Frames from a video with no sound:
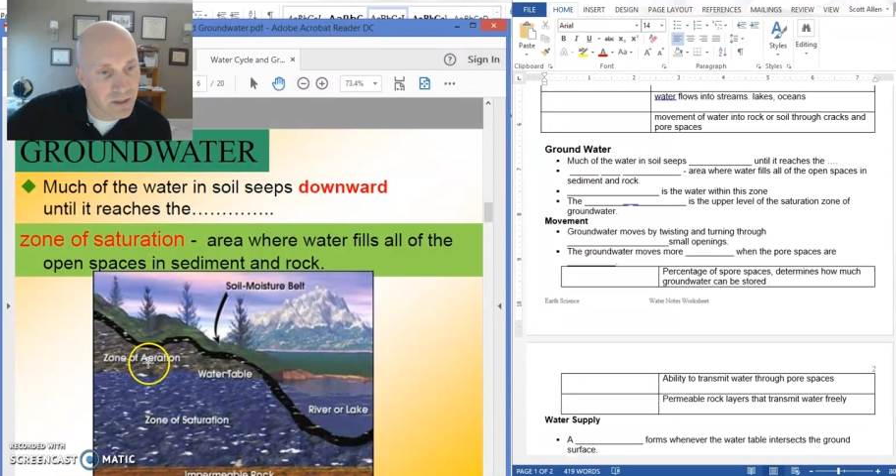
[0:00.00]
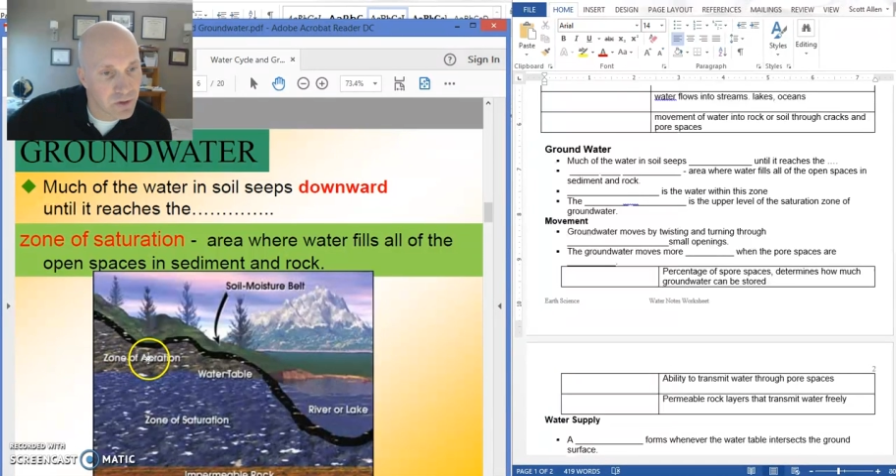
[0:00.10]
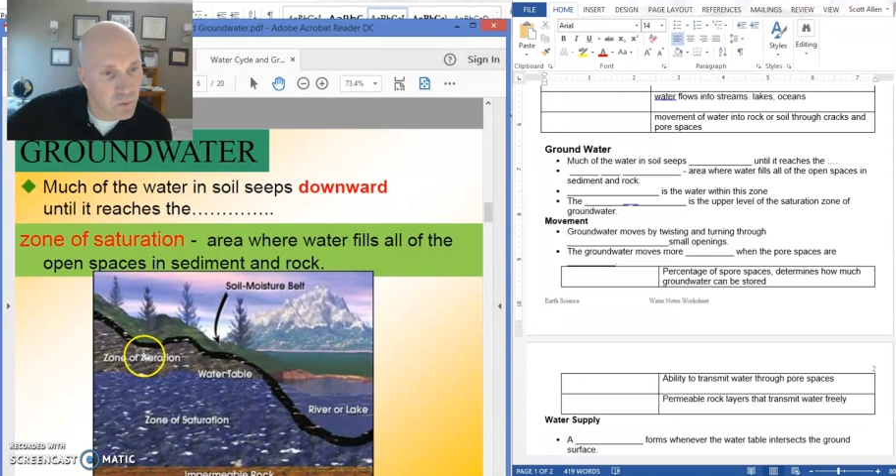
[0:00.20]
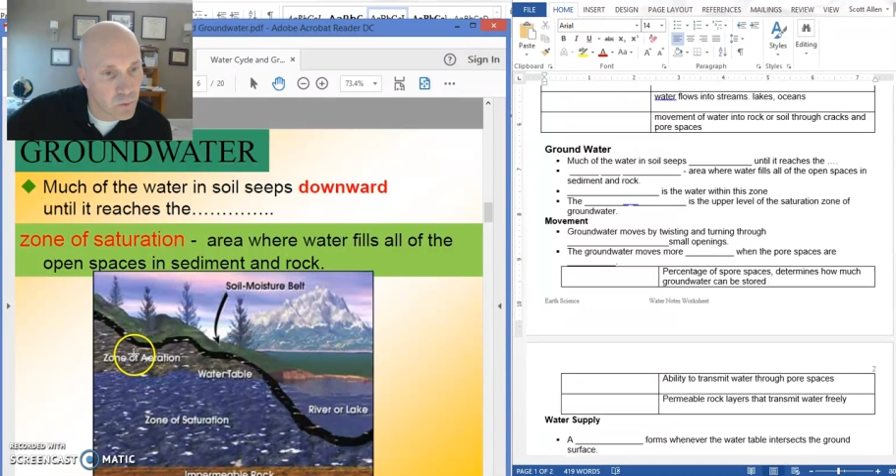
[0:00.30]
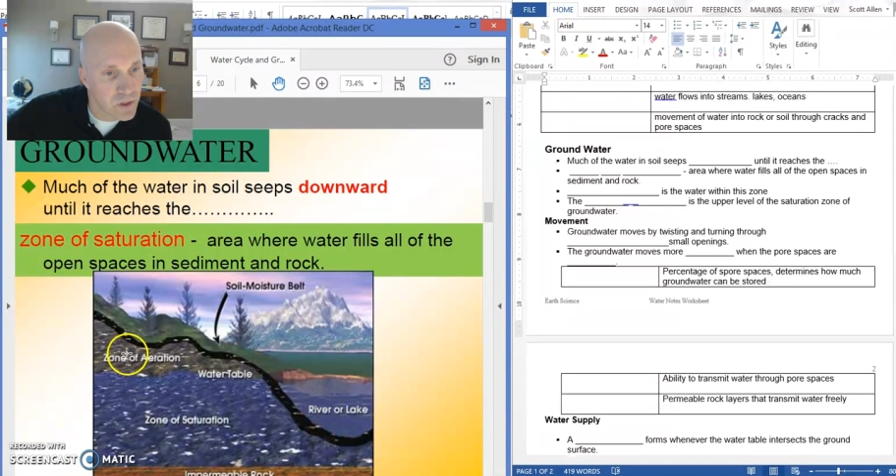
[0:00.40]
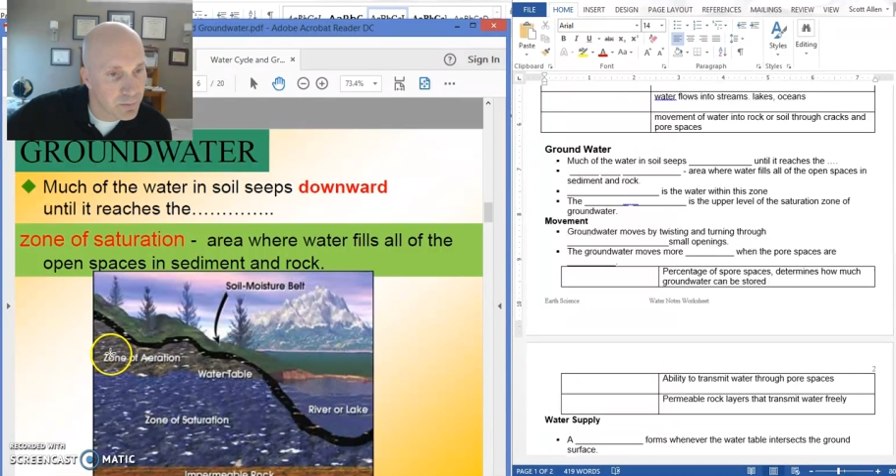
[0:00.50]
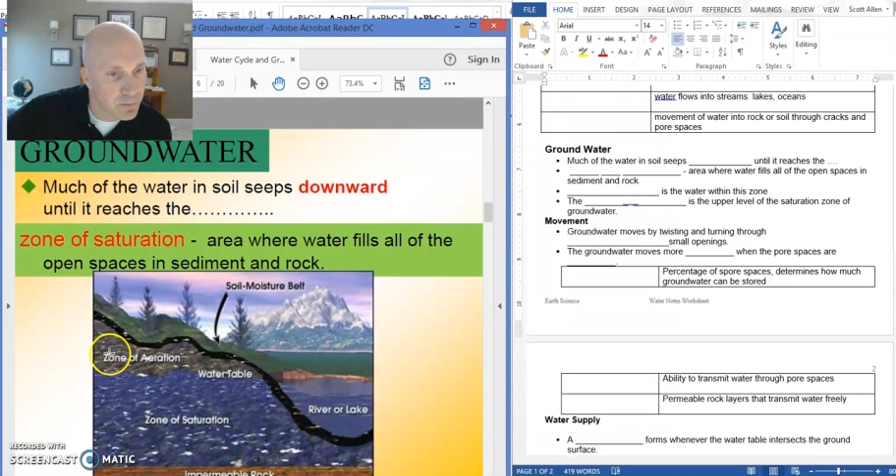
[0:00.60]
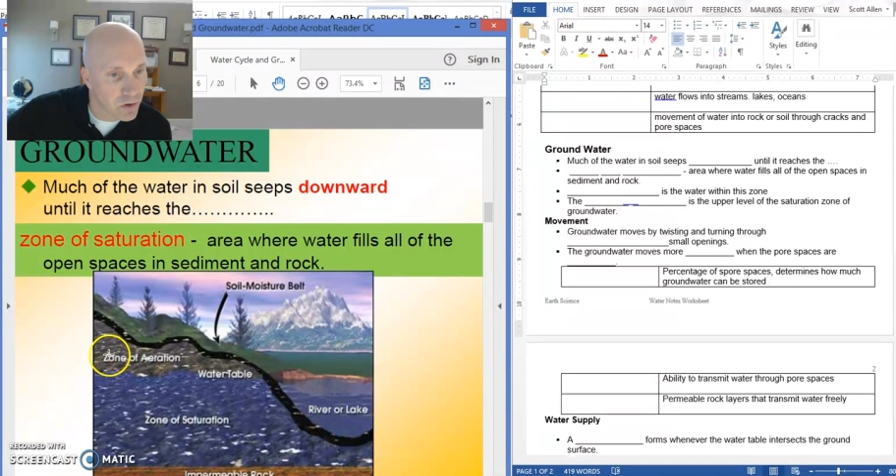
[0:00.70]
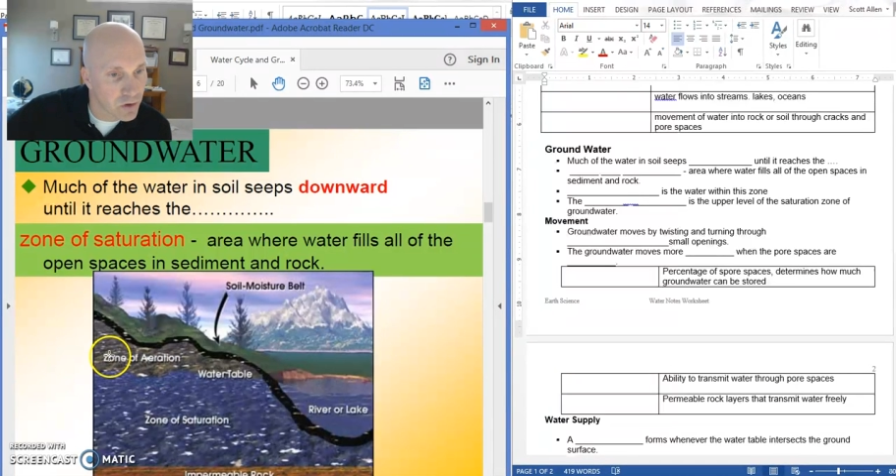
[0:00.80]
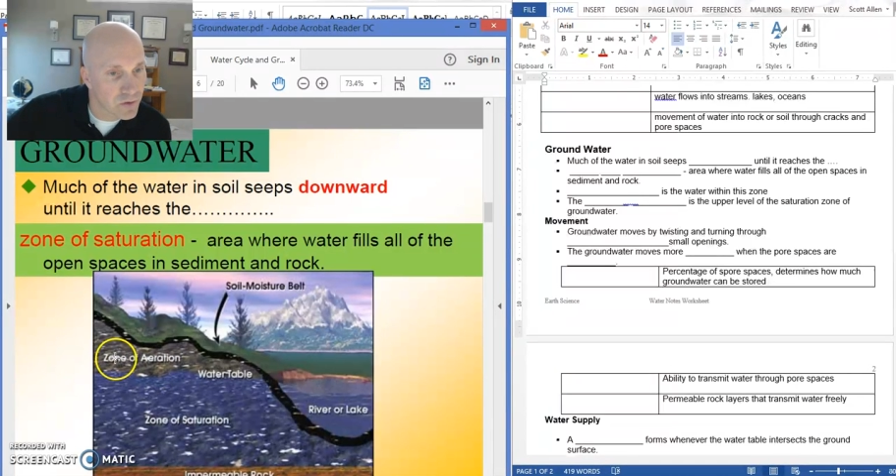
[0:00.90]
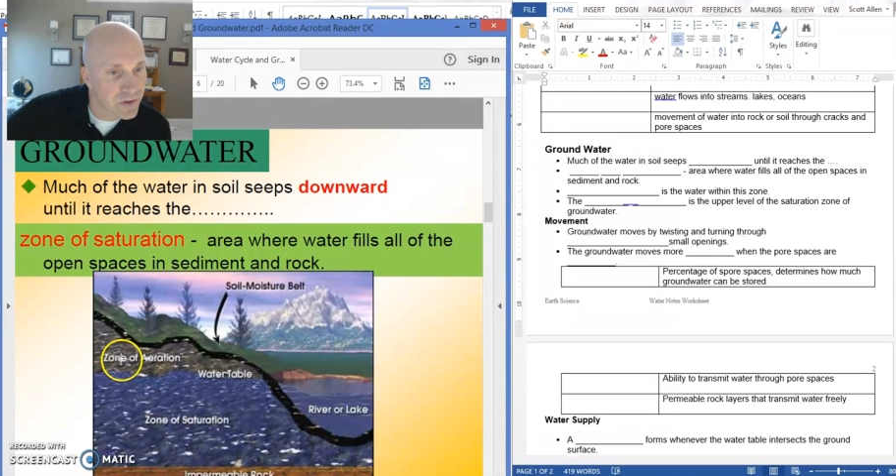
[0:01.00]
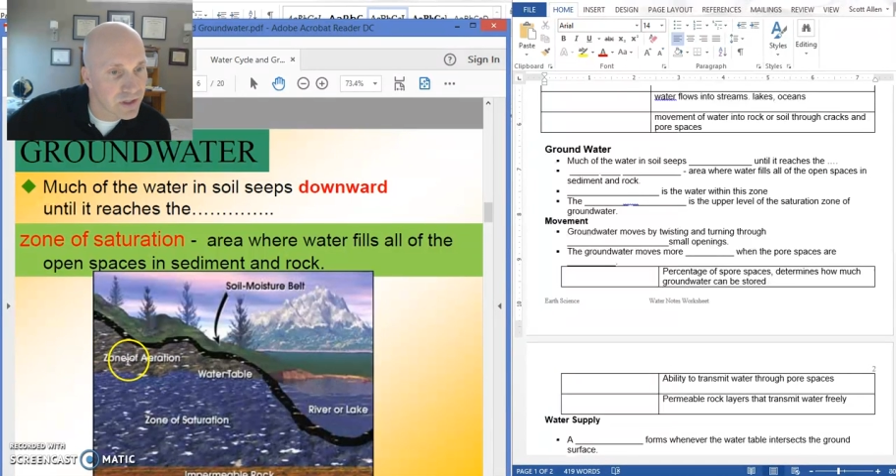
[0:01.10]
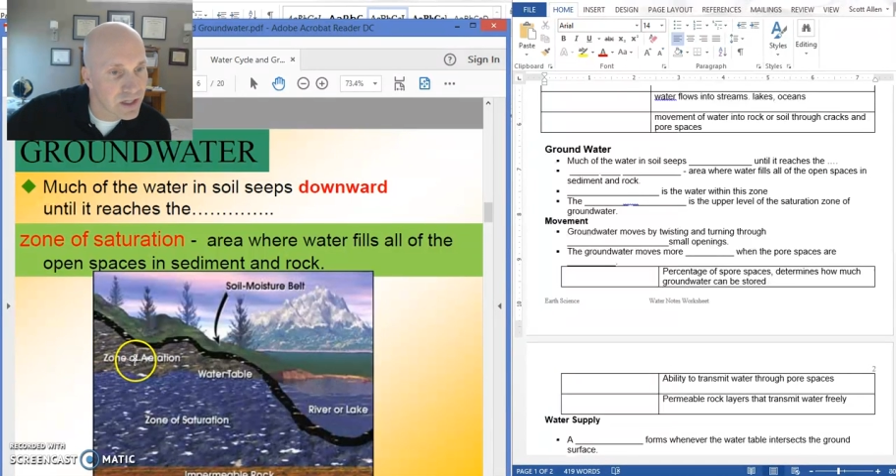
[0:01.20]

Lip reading: in between the particles,